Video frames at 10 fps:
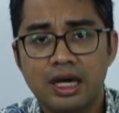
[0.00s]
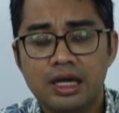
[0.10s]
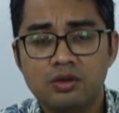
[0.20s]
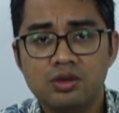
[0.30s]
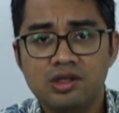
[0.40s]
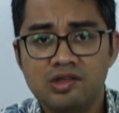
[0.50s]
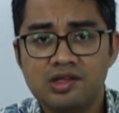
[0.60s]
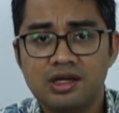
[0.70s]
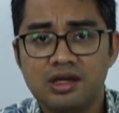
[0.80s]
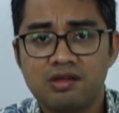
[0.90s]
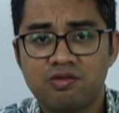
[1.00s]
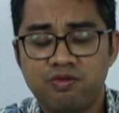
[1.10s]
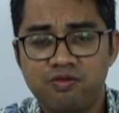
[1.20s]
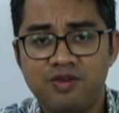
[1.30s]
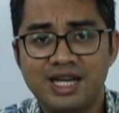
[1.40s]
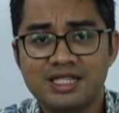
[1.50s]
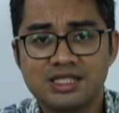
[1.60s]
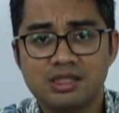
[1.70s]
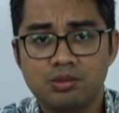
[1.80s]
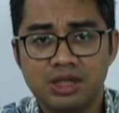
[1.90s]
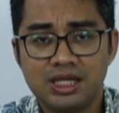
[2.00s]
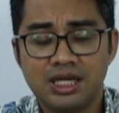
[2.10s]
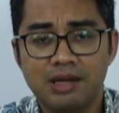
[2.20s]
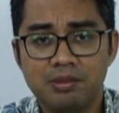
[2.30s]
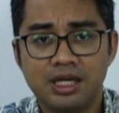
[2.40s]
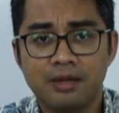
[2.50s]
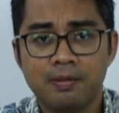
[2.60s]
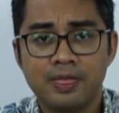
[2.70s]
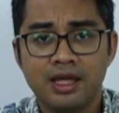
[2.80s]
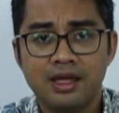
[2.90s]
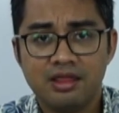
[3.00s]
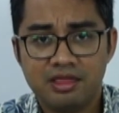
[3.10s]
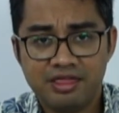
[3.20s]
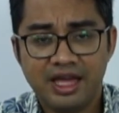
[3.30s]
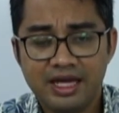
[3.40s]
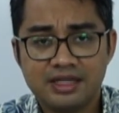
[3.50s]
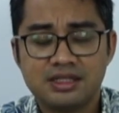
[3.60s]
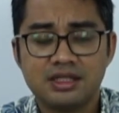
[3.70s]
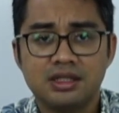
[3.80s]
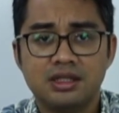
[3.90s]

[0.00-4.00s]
Indonesia is fast becoming that,